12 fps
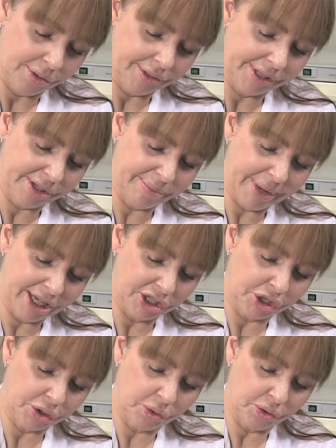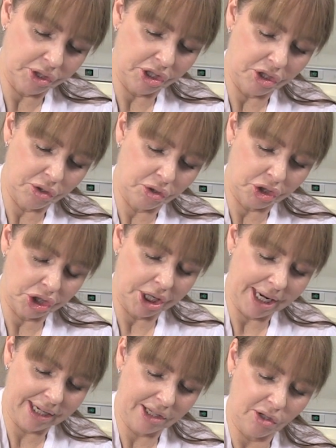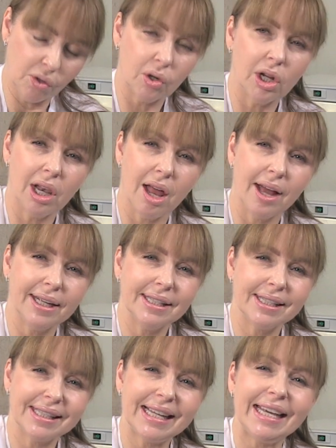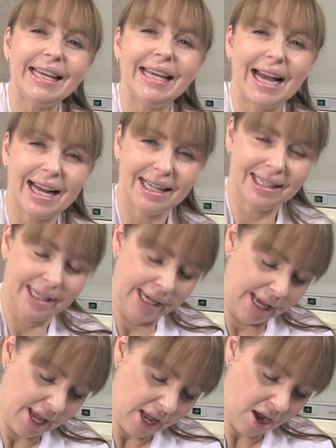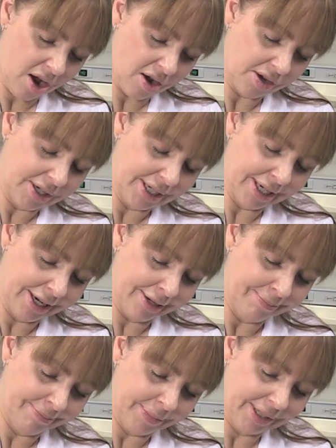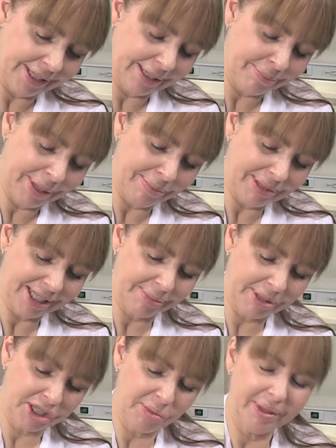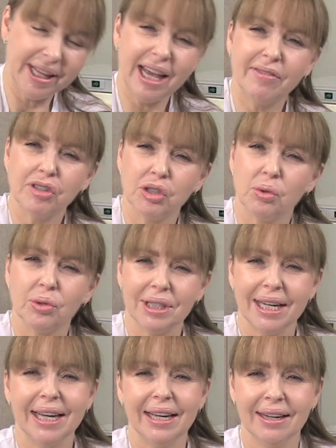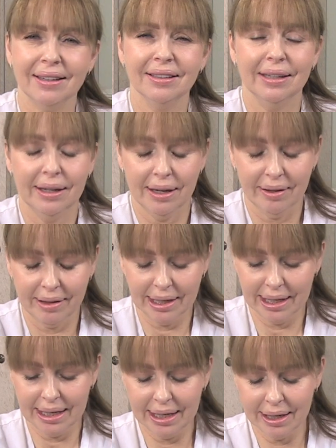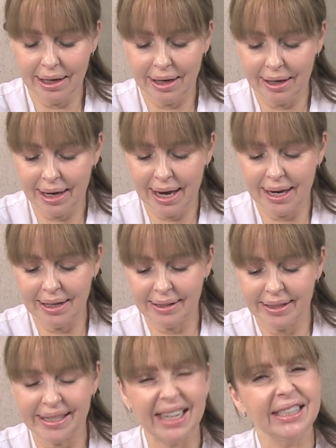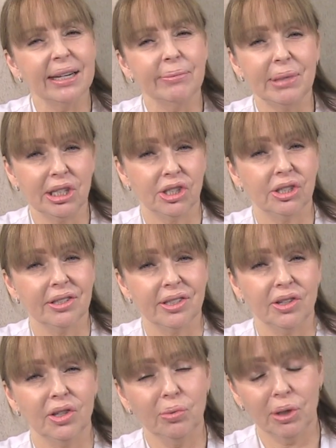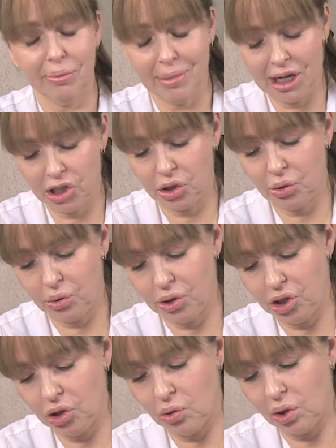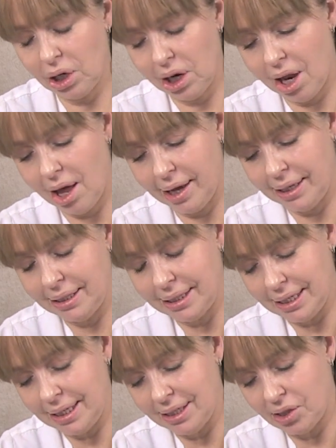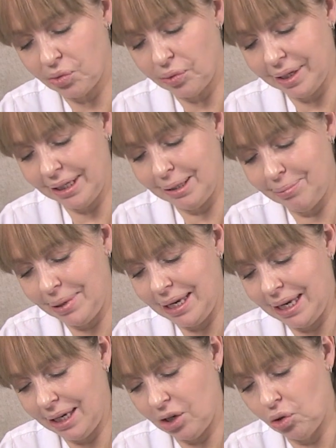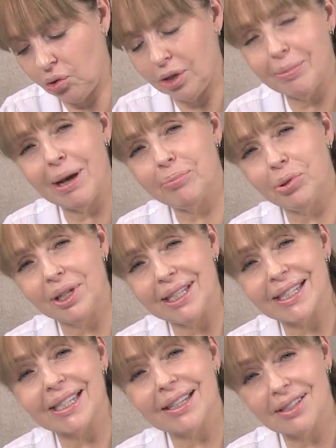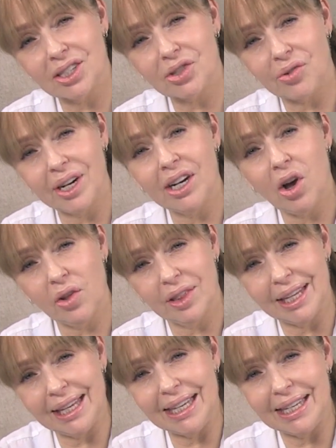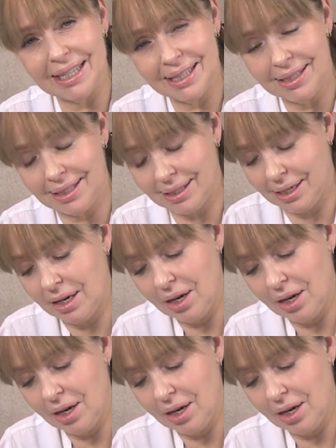Also make sure that you check your client's ear. On some people, especially when they have short hair, the ear has sun damage. So you want to make sure that your client is really being good about putting sunscreen on the ears,